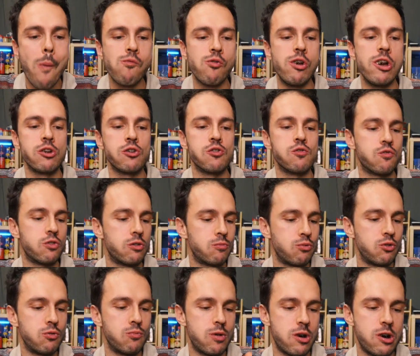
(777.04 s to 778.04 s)
Thank you for
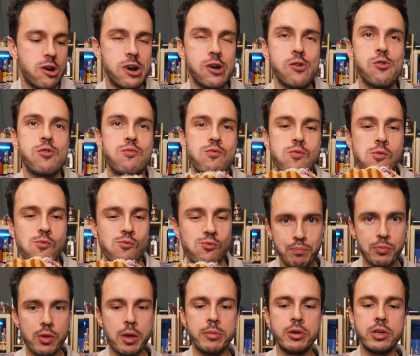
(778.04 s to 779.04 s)
preparing. I'm
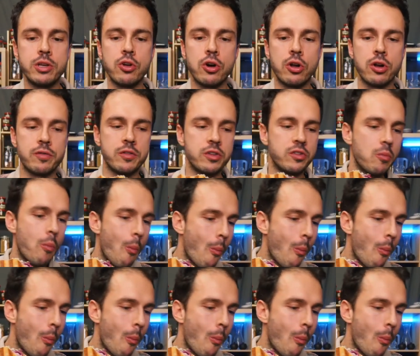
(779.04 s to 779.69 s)
gonna eat all of it.